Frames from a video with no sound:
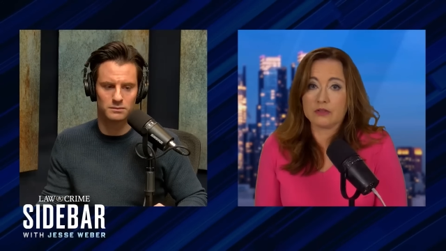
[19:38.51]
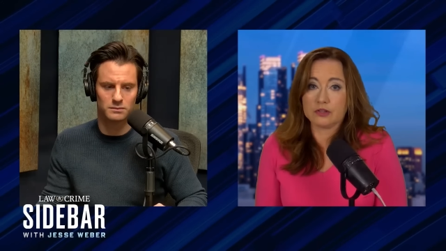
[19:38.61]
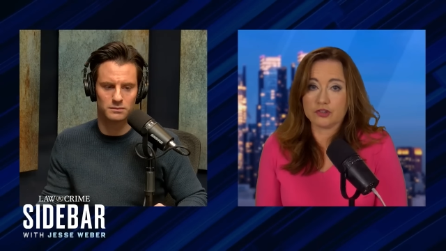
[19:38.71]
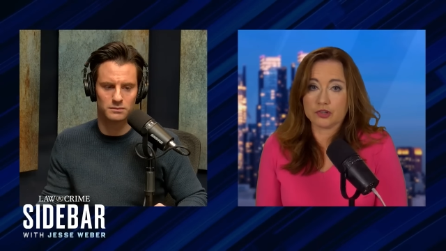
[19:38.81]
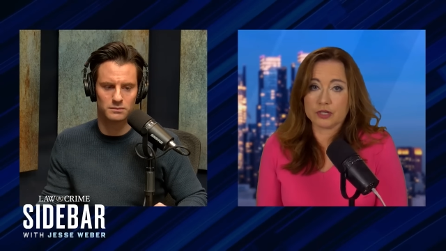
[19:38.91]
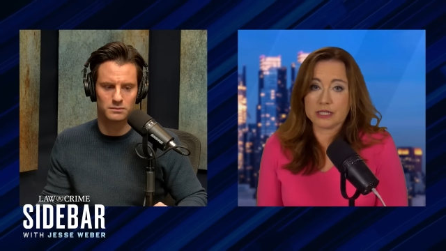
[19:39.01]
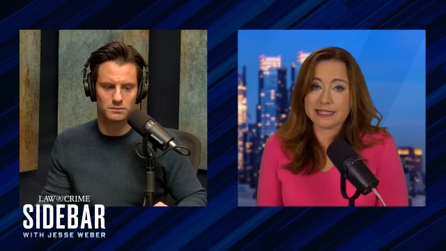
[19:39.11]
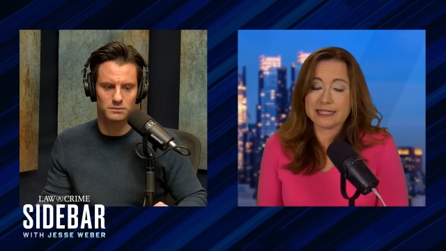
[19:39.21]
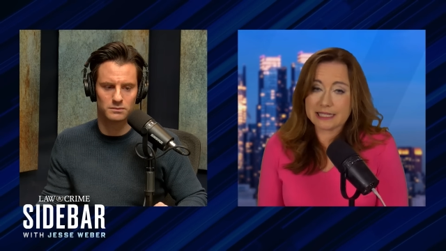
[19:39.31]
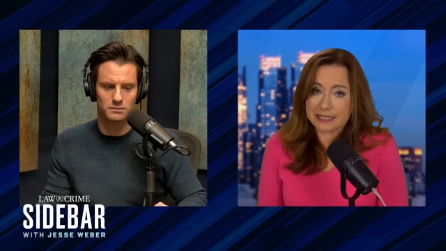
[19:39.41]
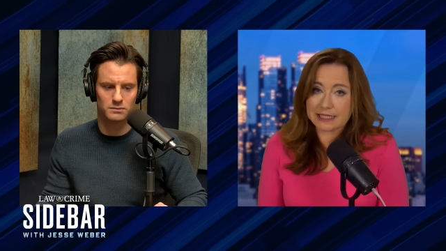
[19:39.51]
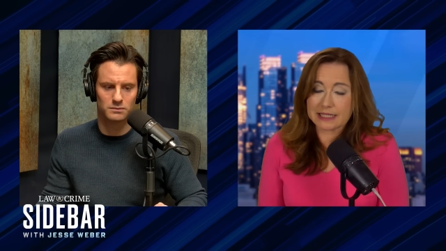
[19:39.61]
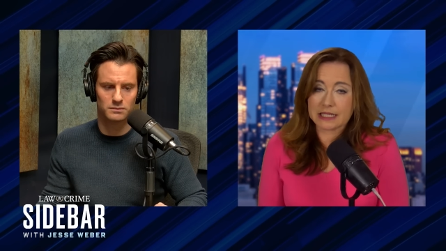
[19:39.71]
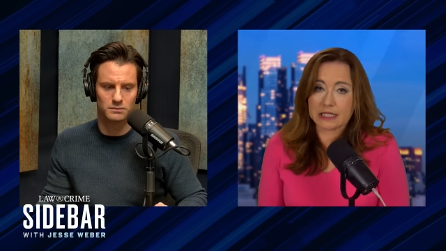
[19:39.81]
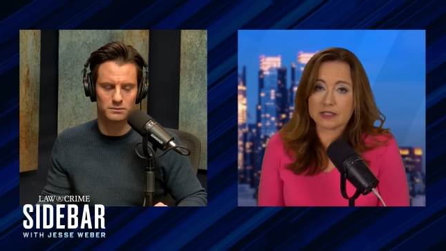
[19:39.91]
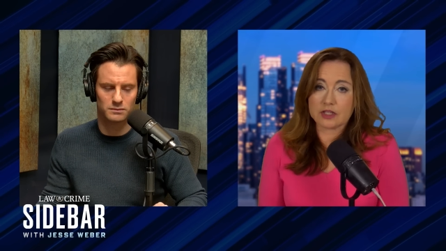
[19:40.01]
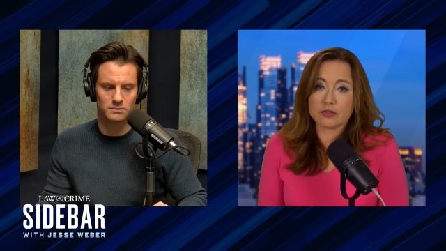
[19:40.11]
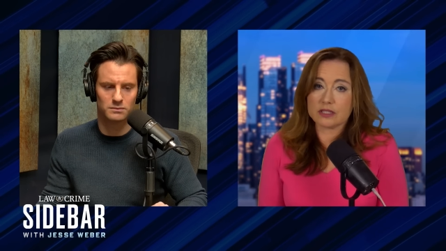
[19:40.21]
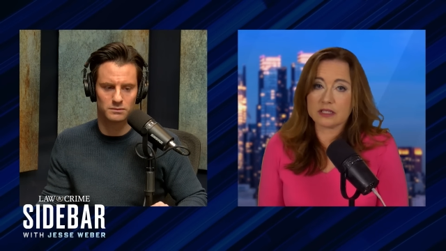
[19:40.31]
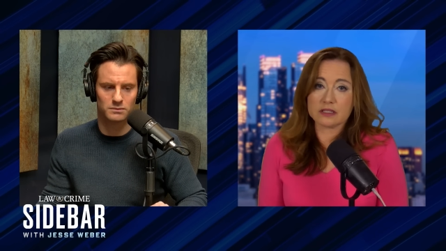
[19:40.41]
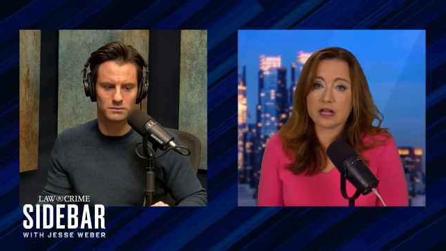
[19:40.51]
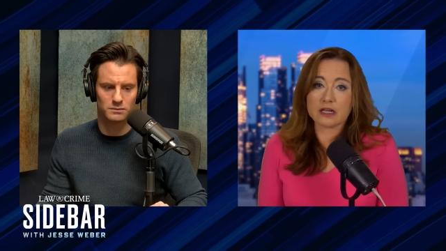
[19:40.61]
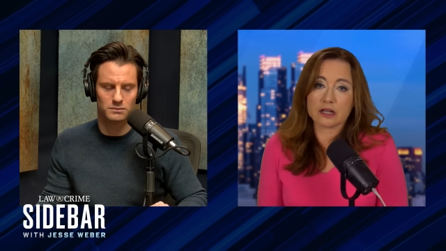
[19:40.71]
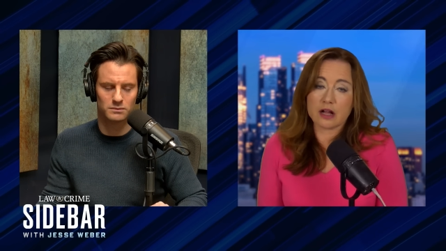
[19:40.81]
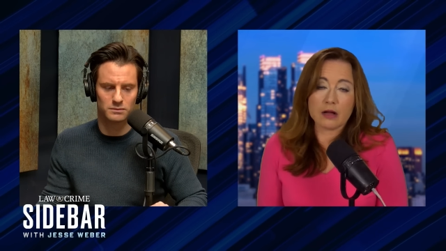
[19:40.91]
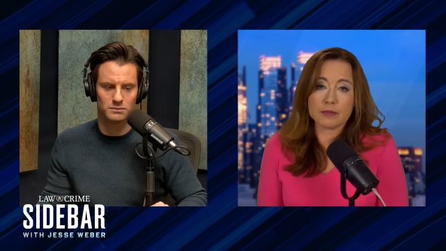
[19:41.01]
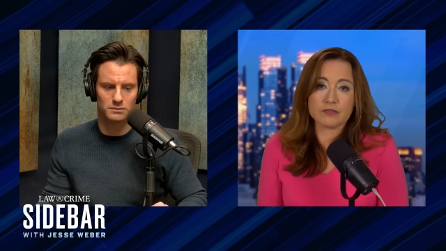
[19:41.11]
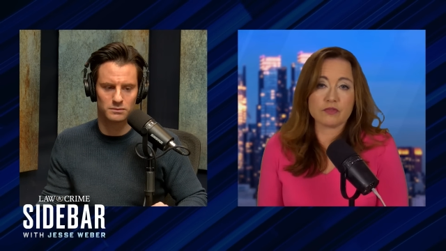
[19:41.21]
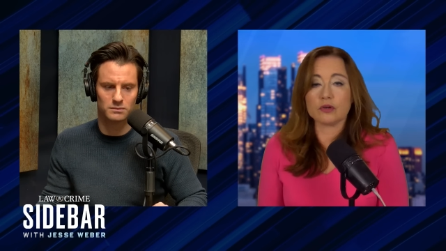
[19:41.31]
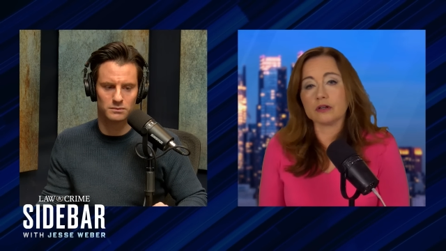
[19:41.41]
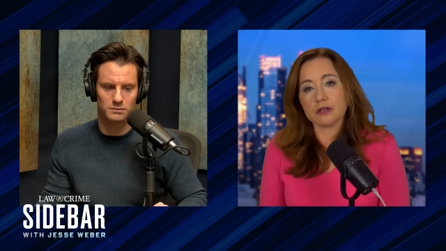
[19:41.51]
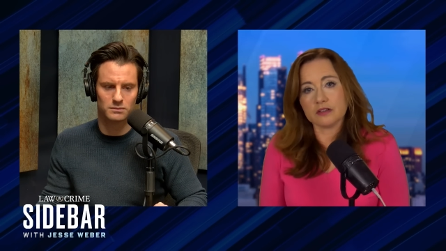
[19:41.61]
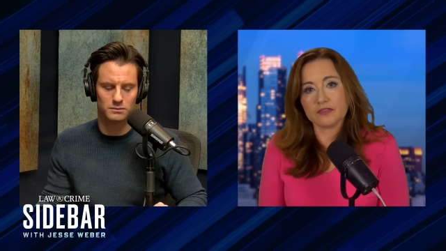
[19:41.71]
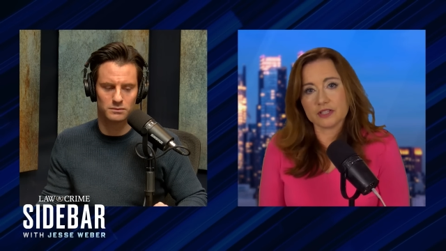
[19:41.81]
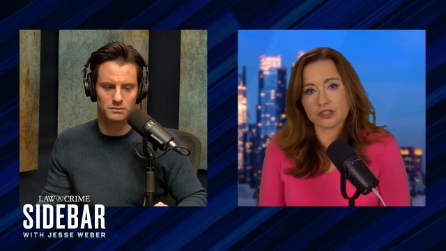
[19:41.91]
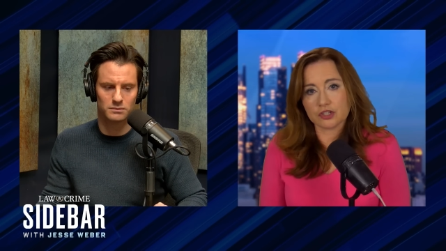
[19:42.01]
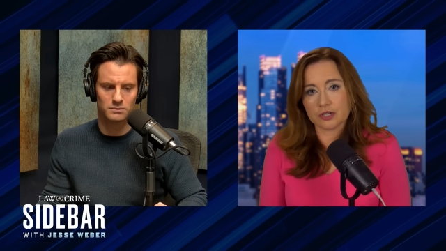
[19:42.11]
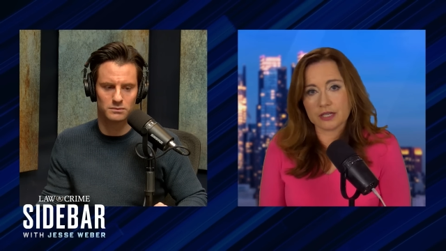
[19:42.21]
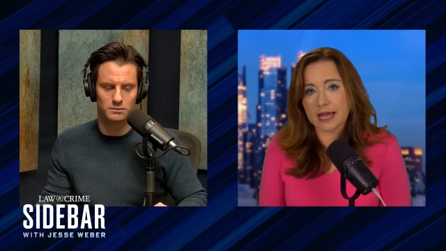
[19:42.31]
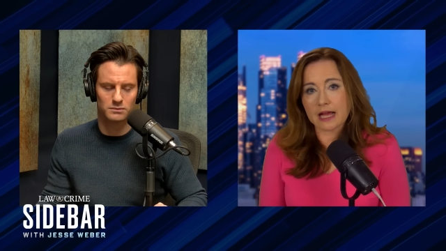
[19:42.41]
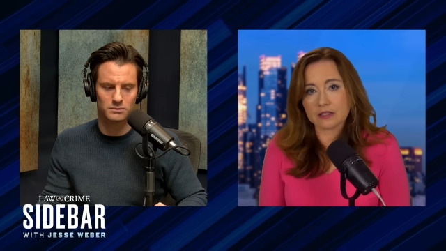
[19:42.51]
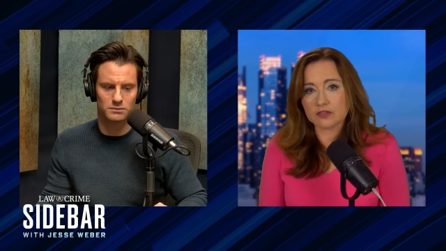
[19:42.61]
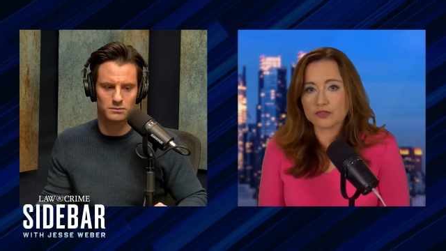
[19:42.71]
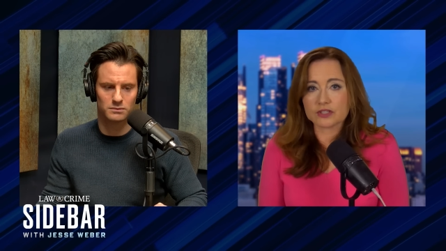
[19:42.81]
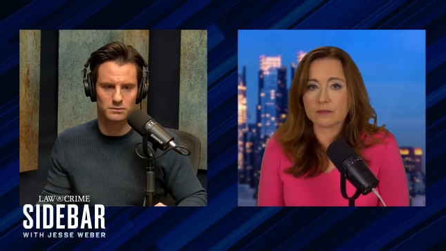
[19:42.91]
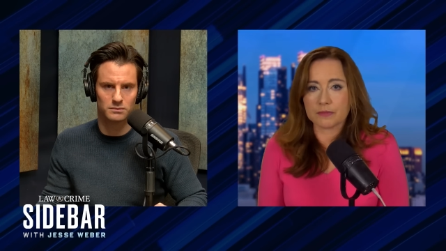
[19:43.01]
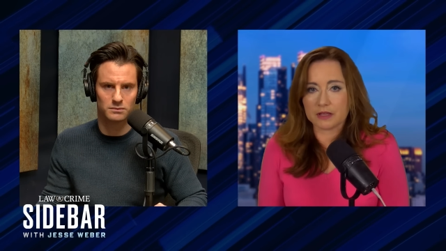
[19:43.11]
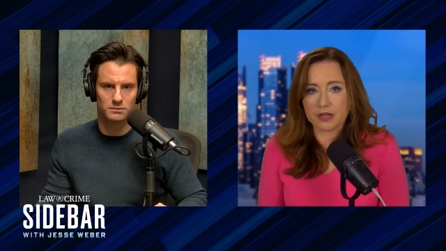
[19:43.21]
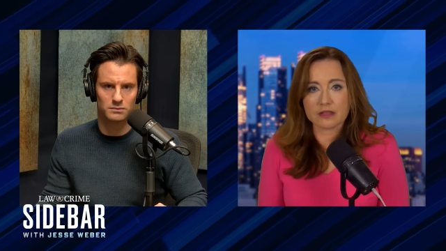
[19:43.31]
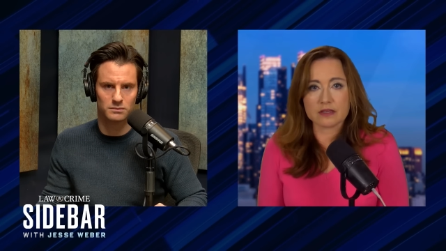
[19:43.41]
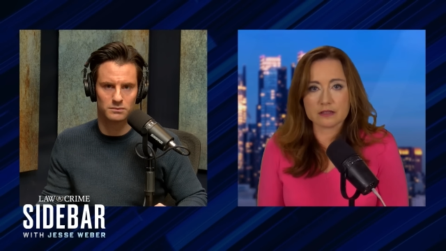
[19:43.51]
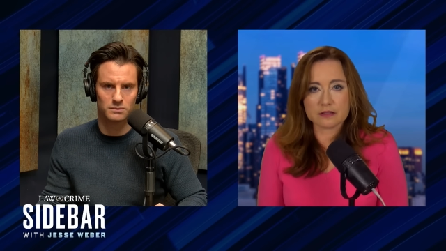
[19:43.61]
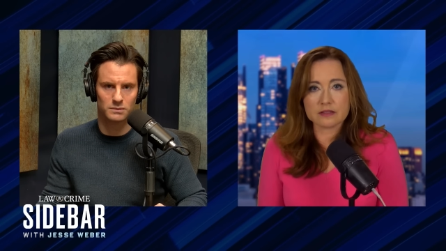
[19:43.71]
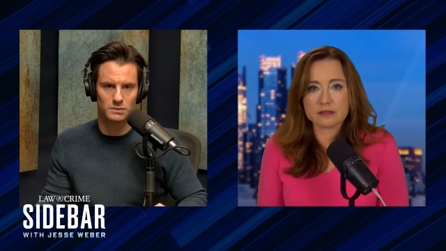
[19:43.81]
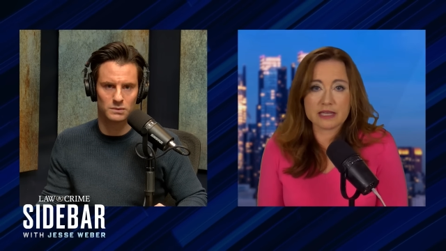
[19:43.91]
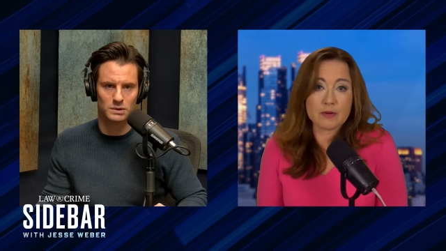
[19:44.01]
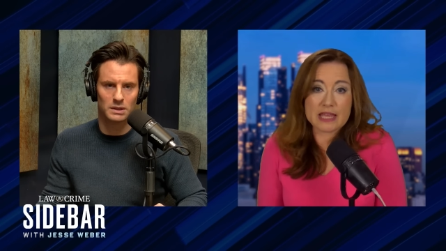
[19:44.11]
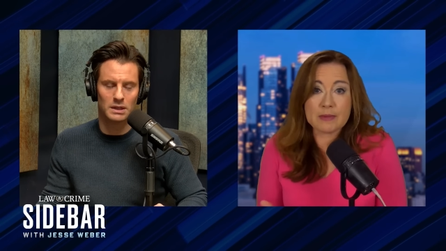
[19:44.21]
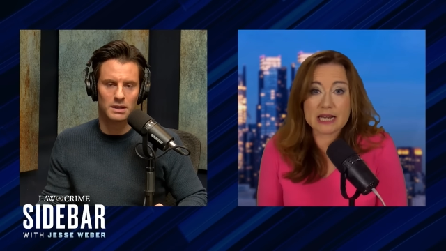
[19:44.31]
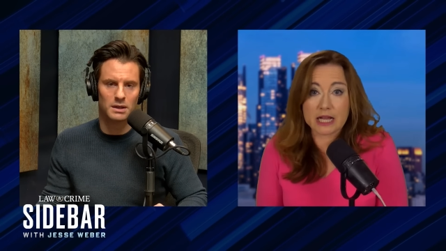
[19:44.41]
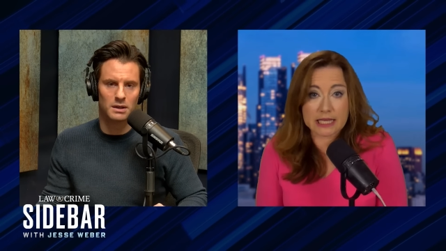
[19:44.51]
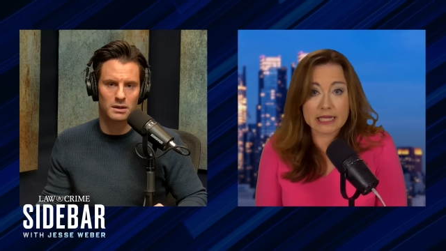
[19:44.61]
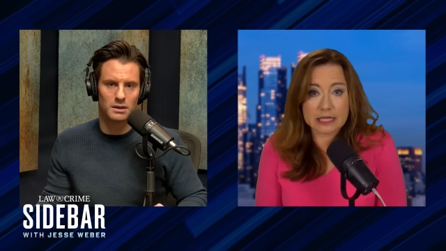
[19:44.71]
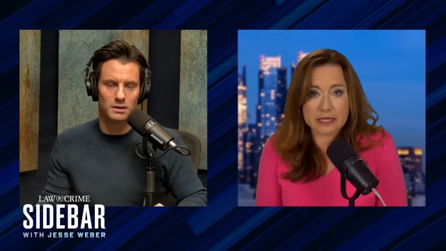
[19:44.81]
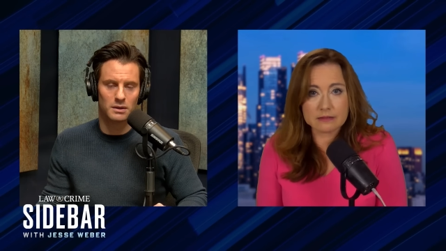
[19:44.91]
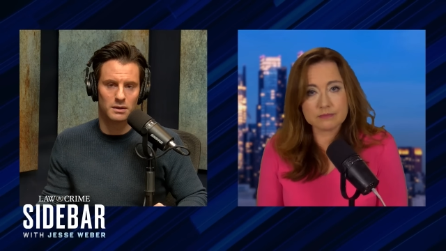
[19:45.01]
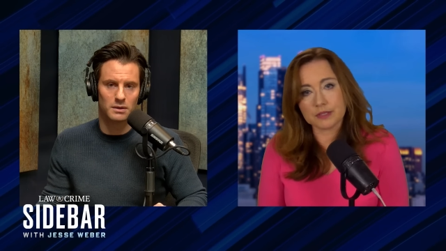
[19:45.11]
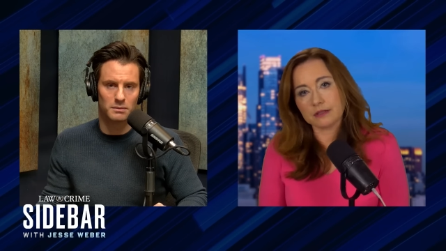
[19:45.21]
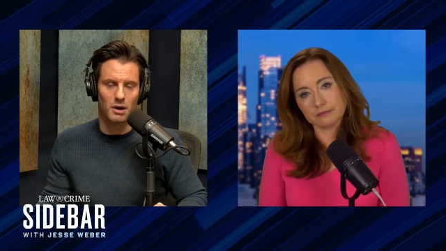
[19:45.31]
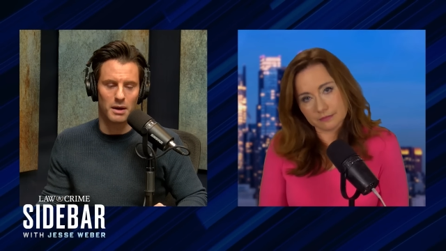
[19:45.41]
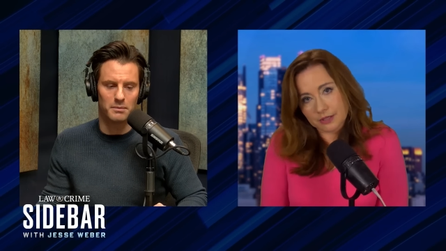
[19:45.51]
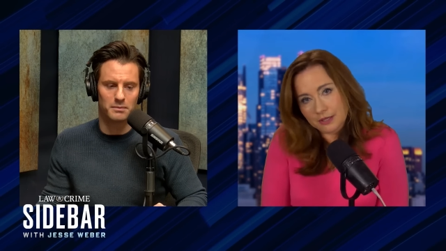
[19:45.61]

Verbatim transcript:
Speaker 1: the jury didn't see. And so this is not uncommon for a defense attorney to ask for something like this. He he may not get it, but right.